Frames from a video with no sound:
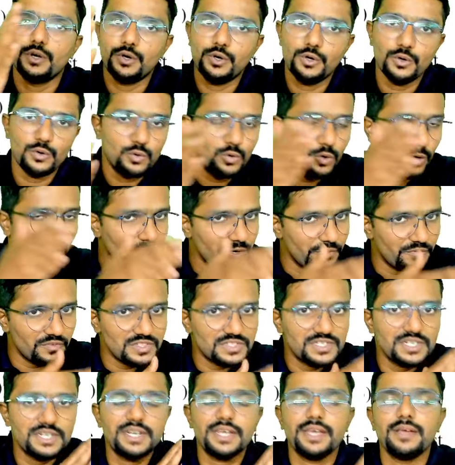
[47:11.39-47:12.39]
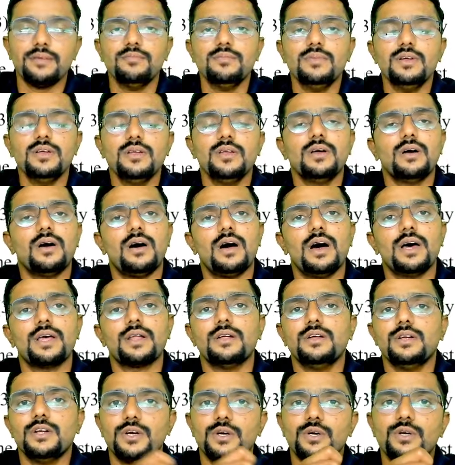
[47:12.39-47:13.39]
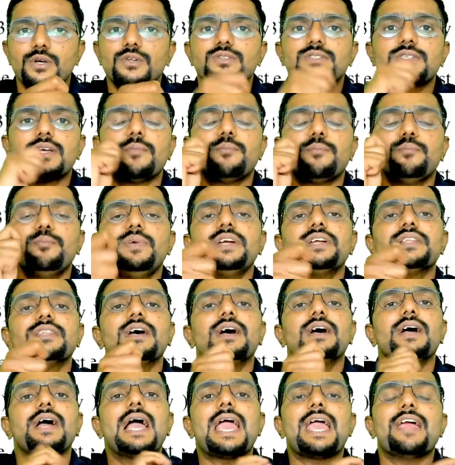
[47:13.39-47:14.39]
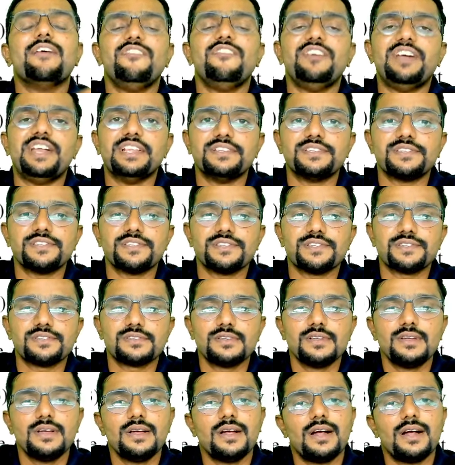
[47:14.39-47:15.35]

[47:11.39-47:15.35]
to go and visit him or to submit the evidences.